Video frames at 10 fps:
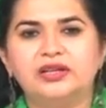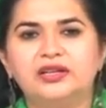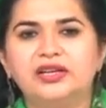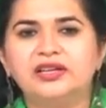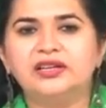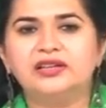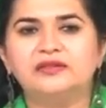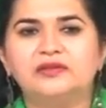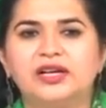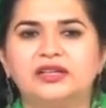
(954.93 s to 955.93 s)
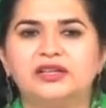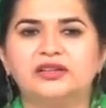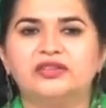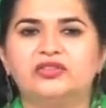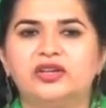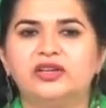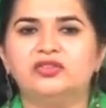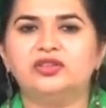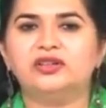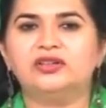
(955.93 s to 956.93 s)
clearly reflecting the
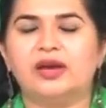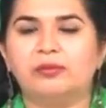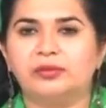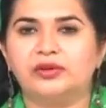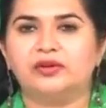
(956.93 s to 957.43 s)
changing temper